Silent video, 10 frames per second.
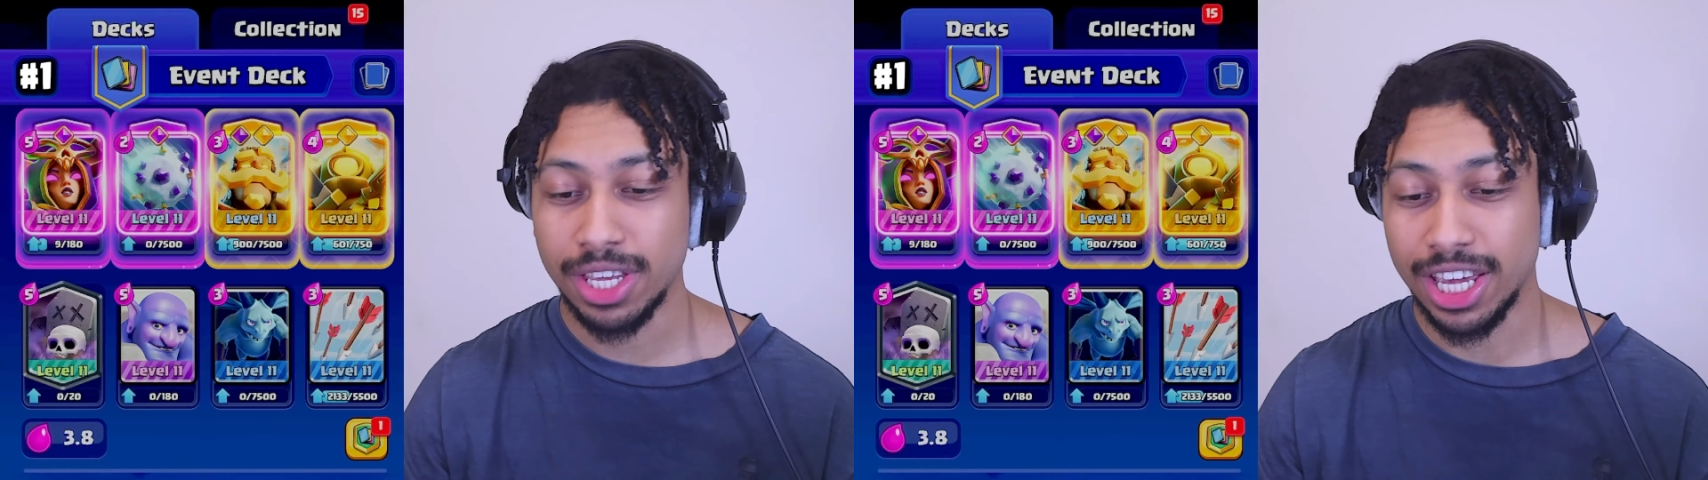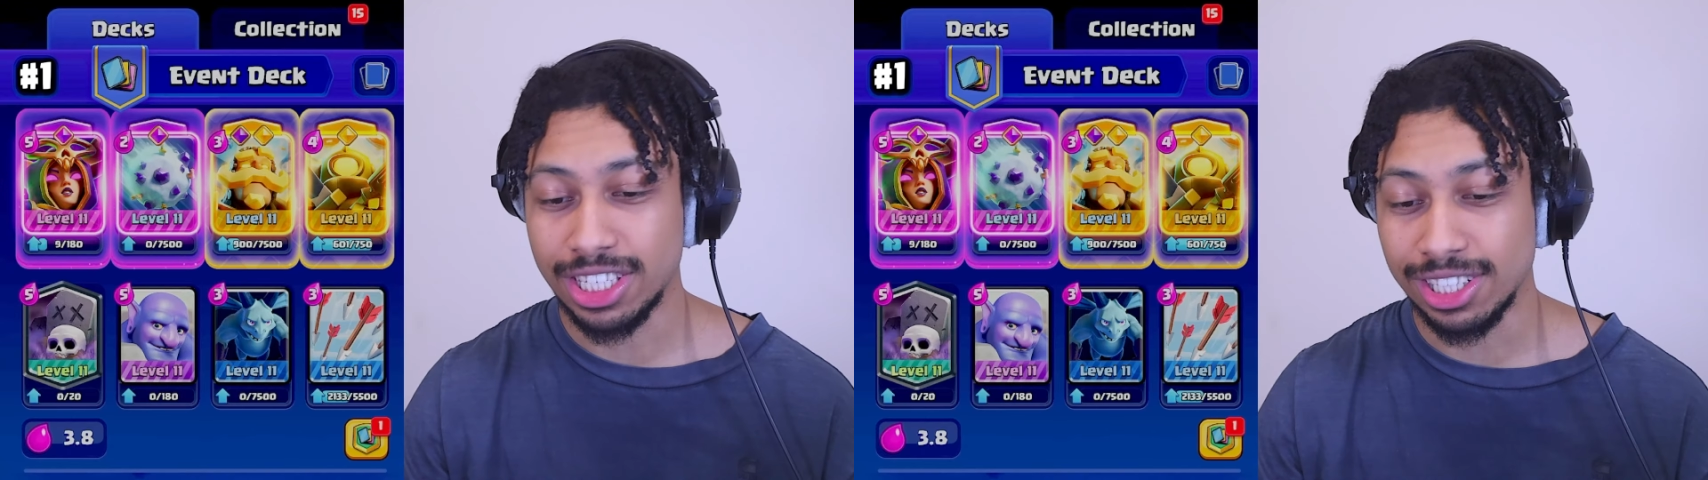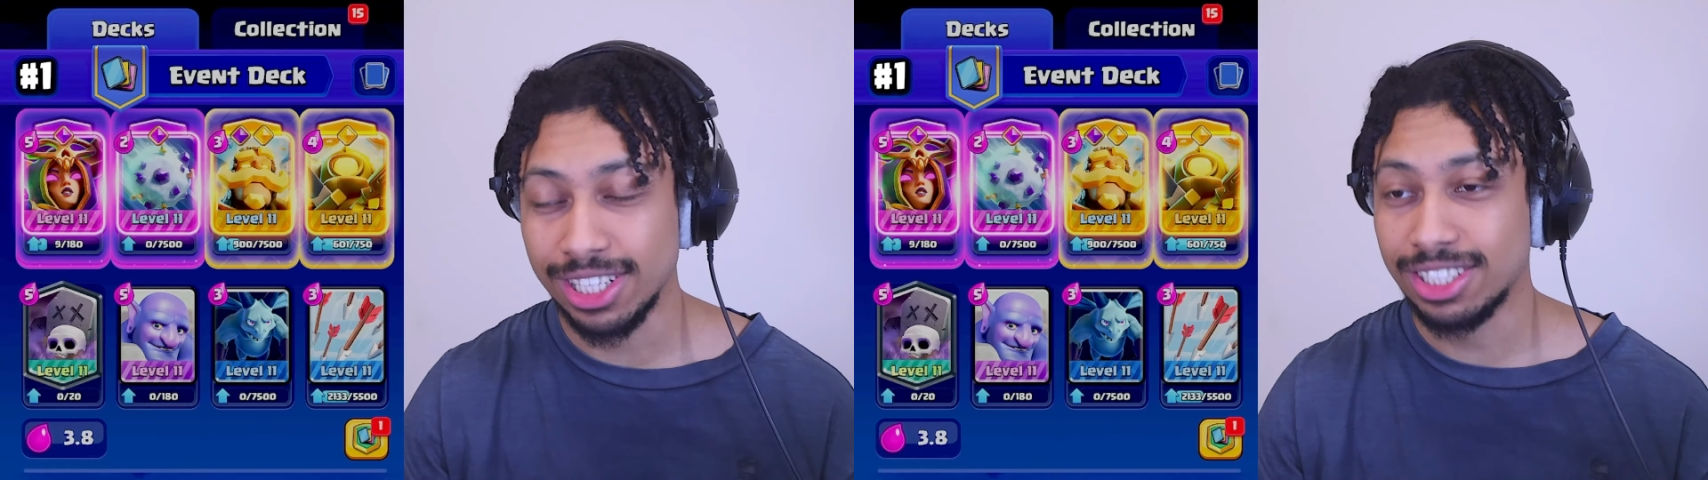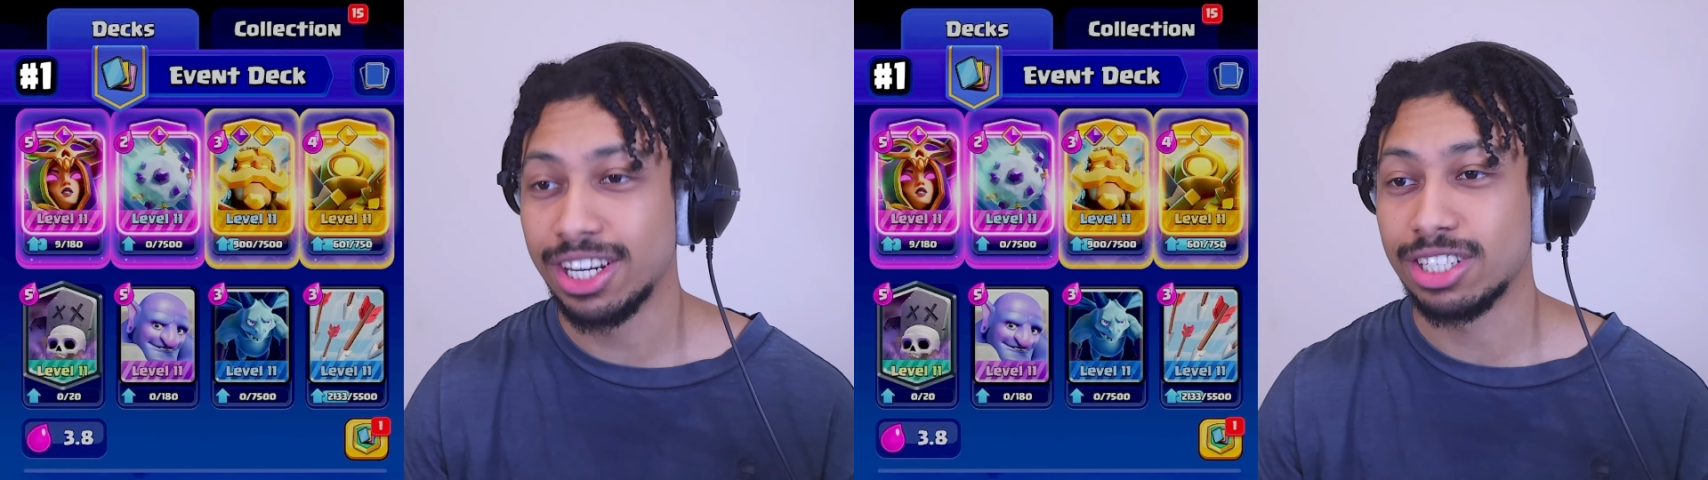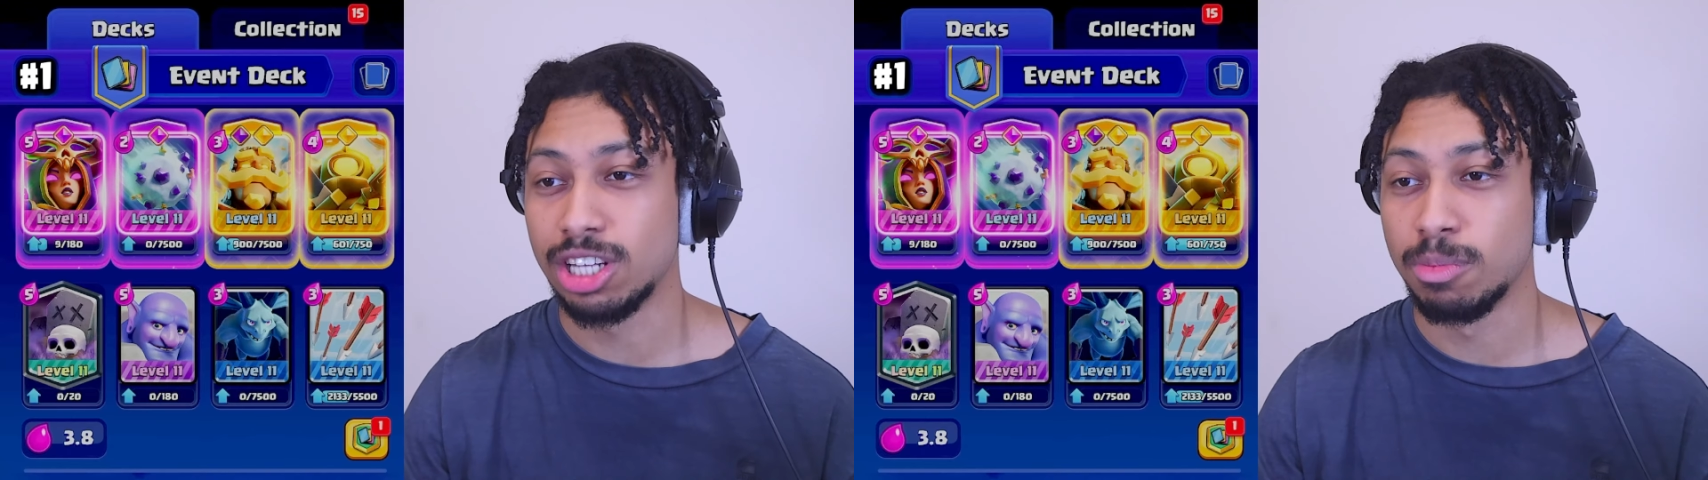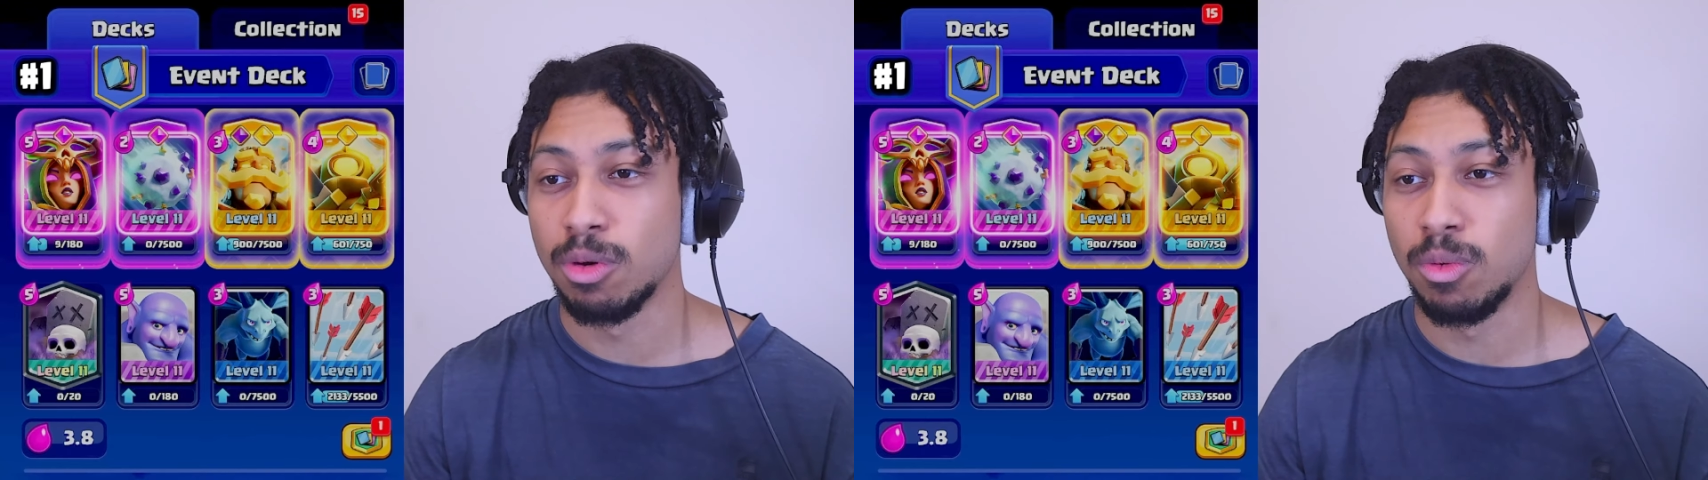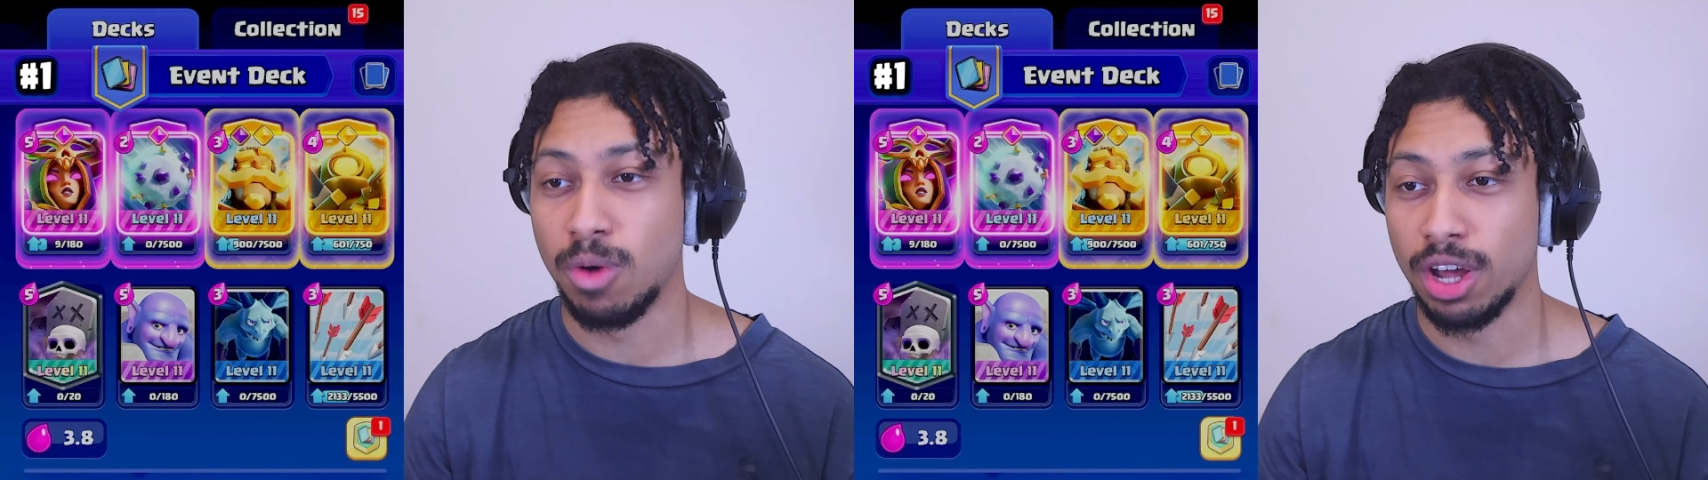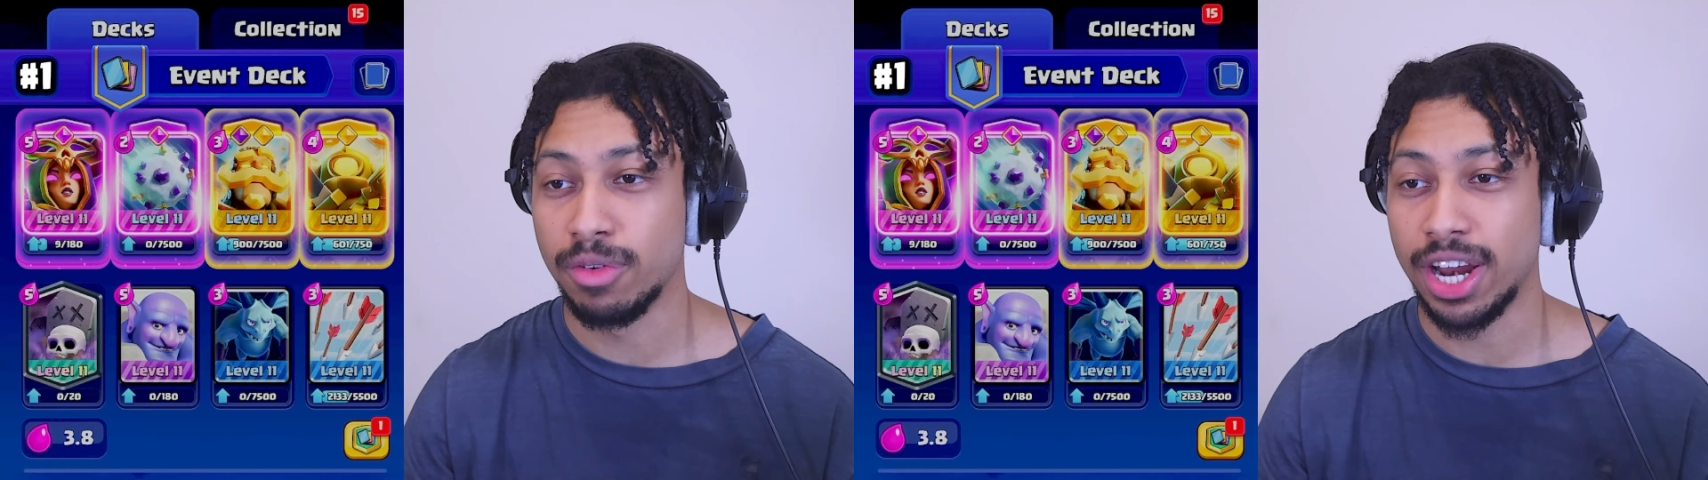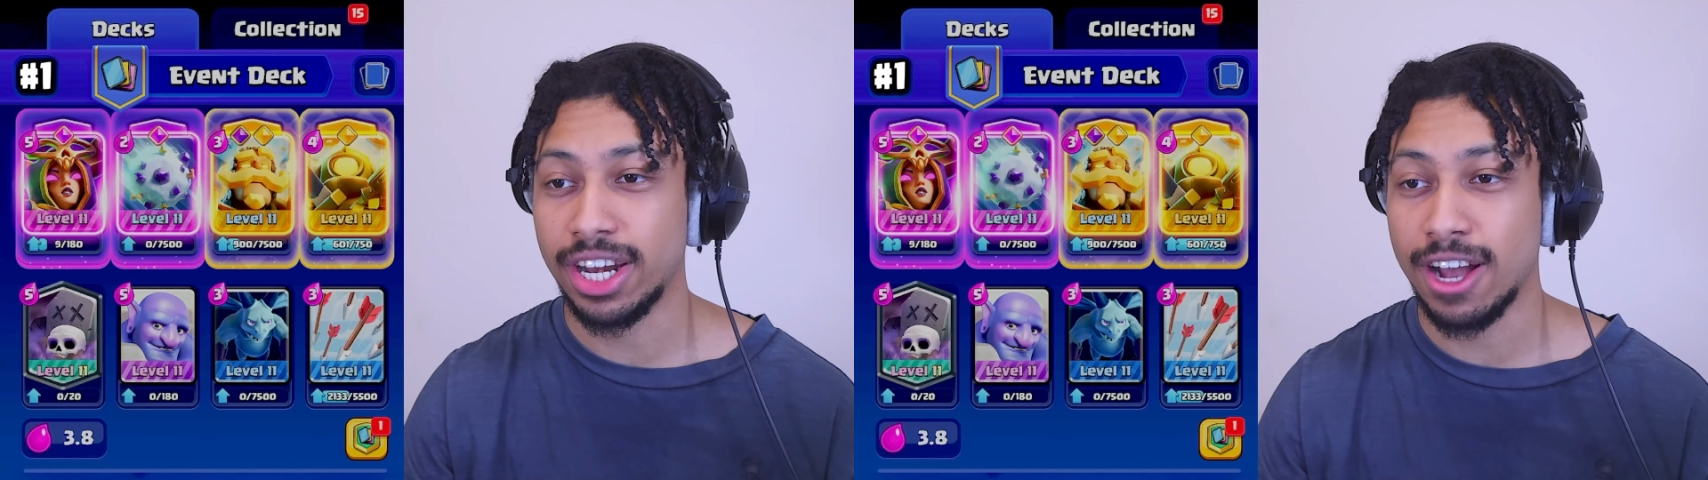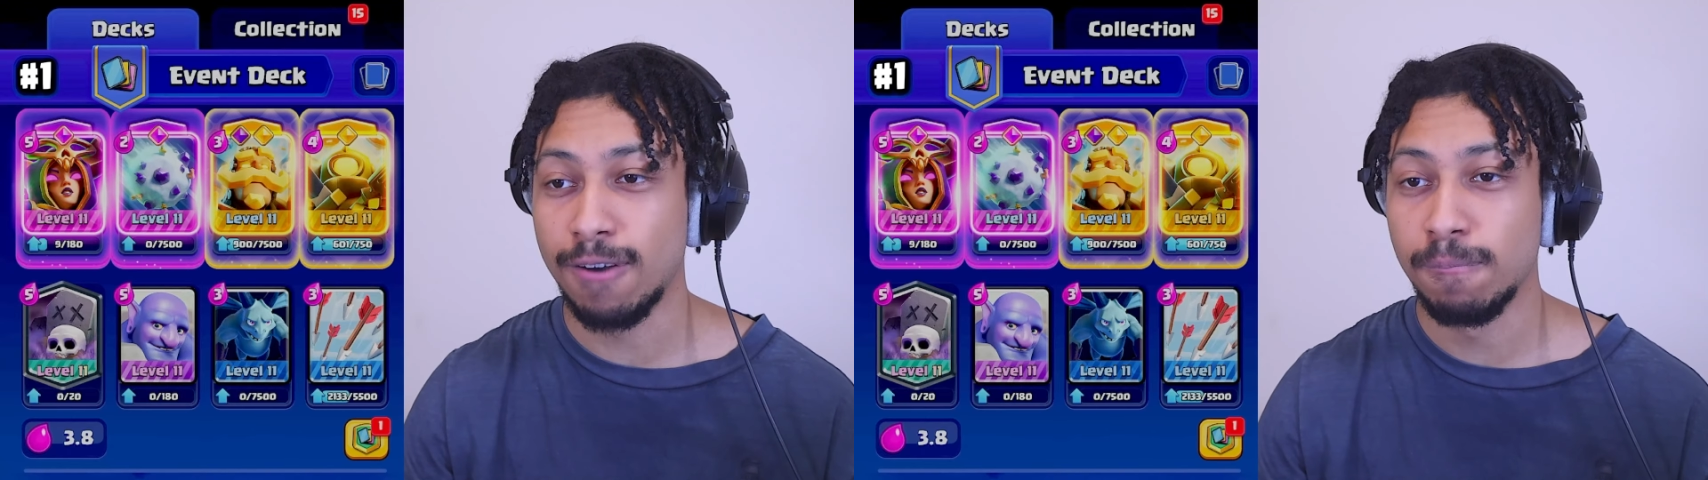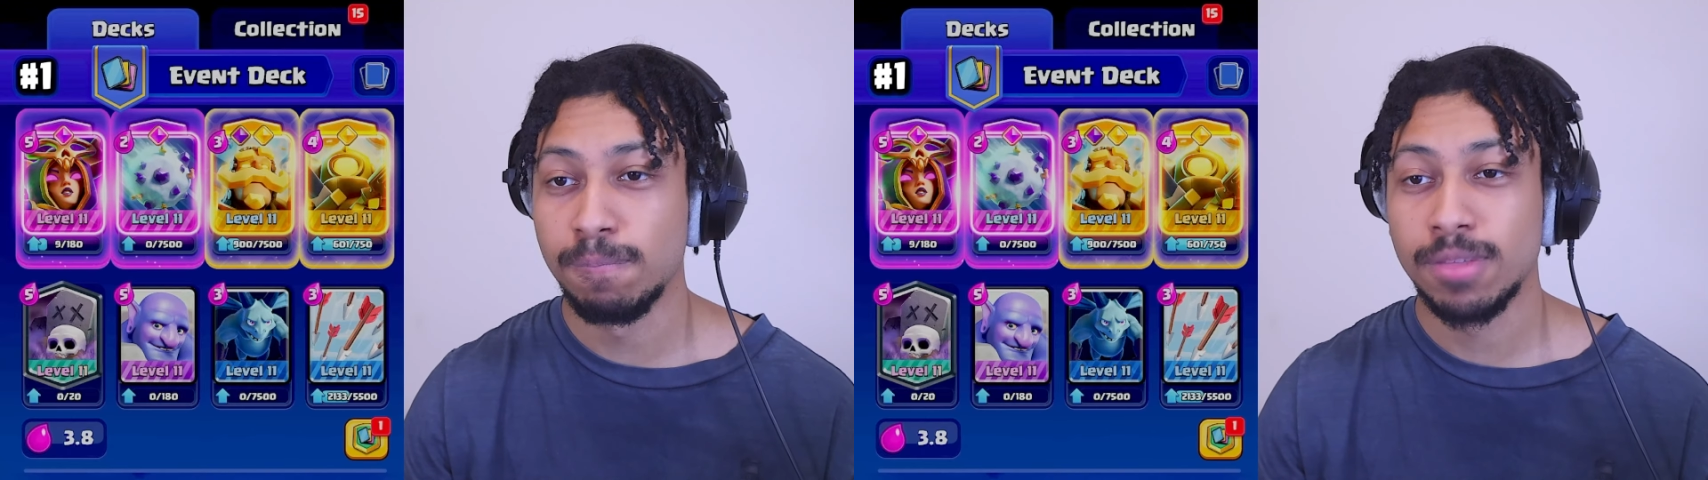It's listed as number 1 right now.